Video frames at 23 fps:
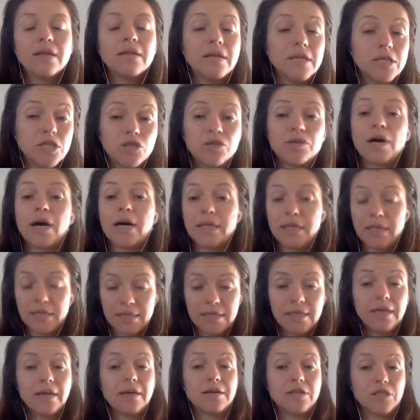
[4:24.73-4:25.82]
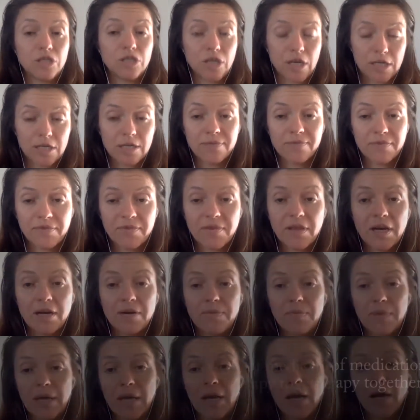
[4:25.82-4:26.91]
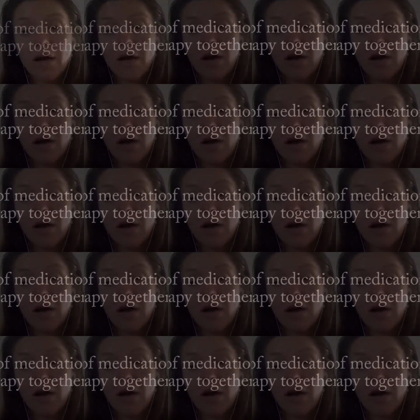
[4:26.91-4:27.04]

let's try this in conjunction with therapy.